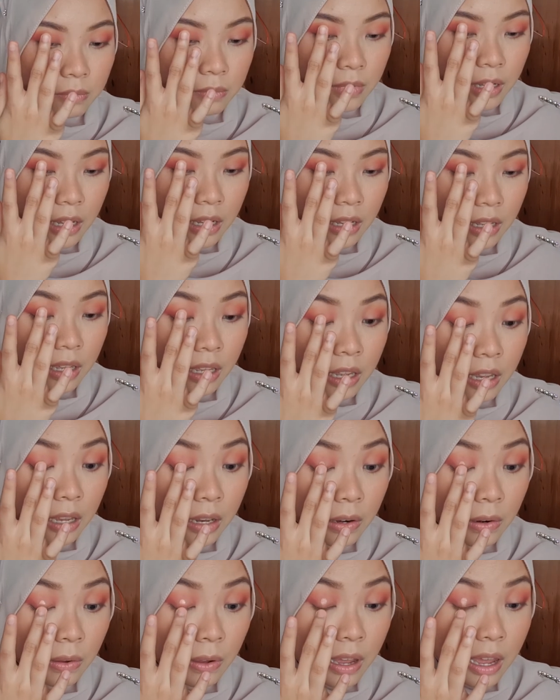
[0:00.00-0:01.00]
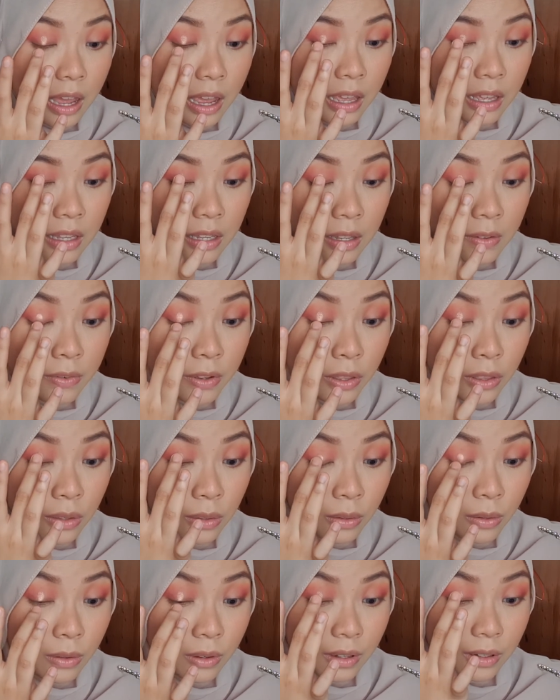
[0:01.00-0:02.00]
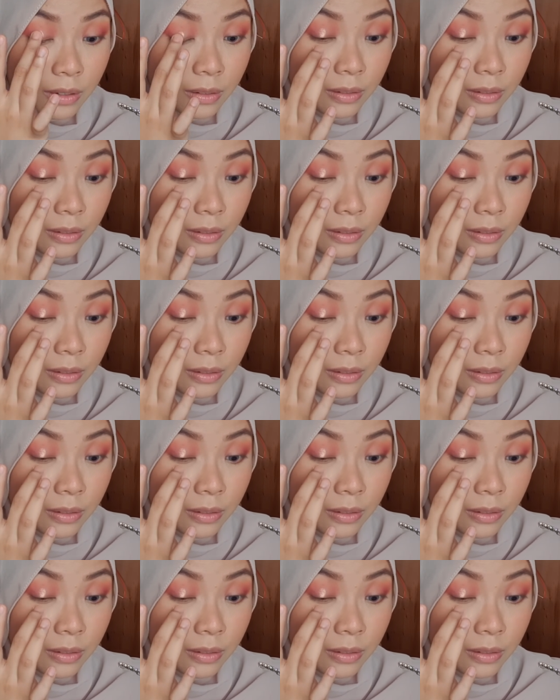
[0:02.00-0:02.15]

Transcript: like a halo eye, even though